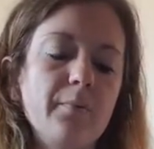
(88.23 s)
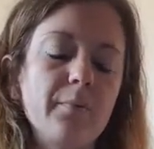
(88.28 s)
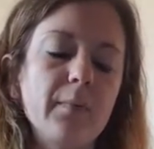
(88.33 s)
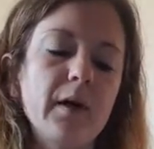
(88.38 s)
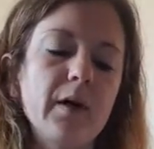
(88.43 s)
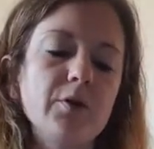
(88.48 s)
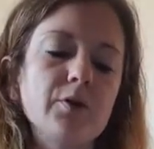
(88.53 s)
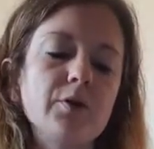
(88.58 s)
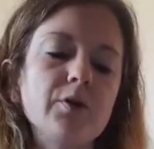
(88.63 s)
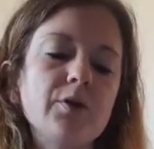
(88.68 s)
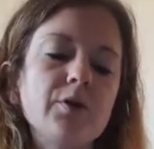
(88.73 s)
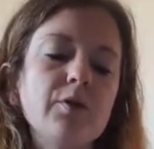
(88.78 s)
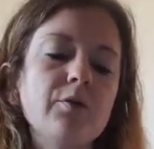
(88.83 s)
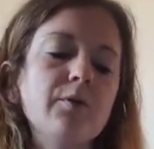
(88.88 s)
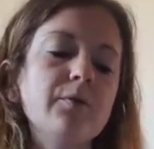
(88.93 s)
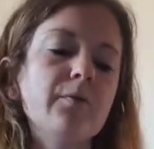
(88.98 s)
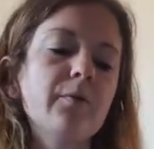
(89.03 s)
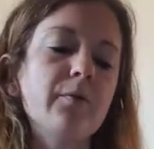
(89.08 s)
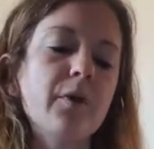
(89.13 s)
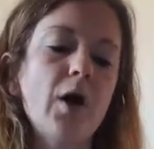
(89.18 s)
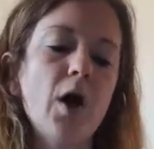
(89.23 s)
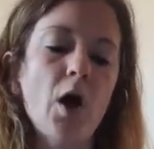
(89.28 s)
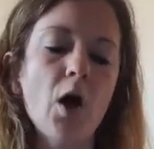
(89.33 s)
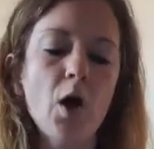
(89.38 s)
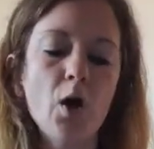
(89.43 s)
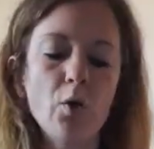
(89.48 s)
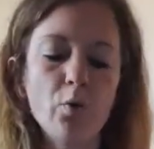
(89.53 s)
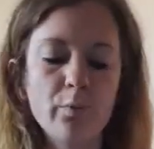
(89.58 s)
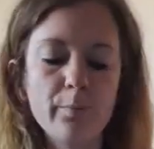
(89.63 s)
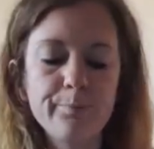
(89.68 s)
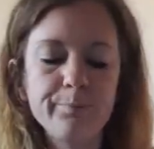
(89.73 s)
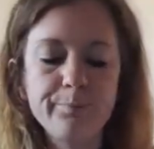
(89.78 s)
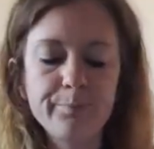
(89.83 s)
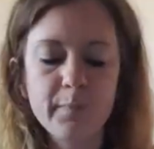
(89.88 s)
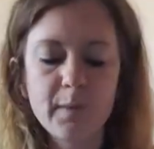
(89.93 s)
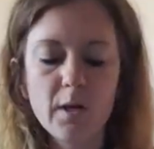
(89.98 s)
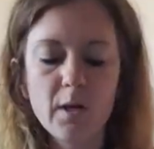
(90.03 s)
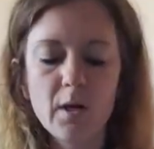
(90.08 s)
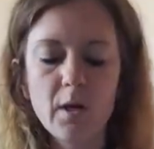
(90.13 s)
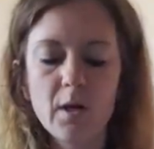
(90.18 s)
I just use for at home,
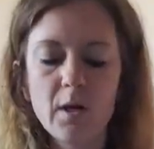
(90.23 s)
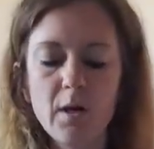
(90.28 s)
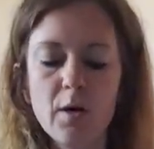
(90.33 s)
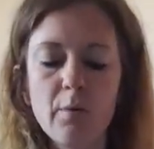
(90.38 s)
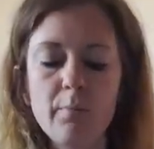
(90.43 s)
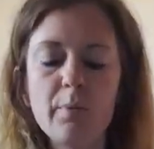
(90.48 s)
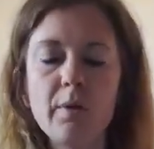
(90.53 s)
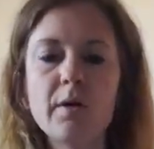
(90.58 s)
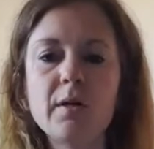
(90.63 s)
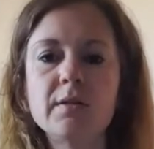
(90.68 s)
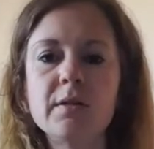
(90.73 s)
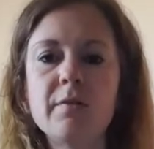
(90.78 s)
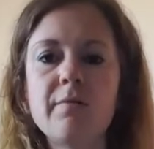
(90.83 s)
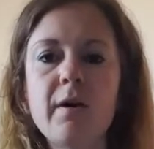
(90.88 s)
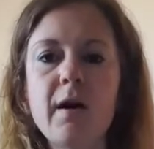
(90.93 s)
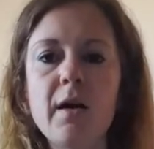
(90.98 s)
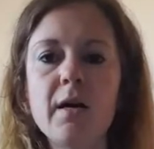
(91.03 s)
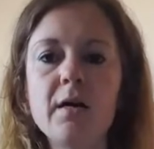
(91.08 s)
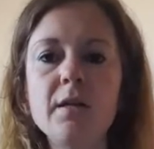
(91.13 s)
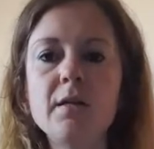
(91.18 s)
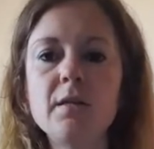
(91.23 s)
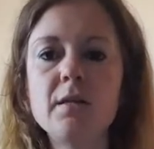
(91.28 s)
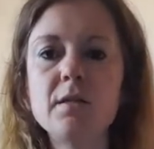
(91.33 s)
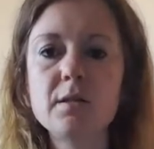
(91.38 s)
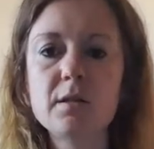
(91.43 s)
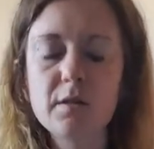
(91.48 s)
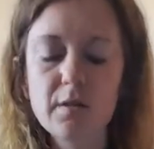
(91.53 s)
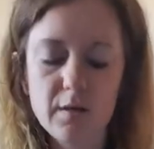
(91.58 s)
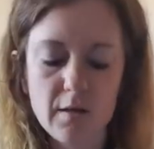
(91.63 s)
because I find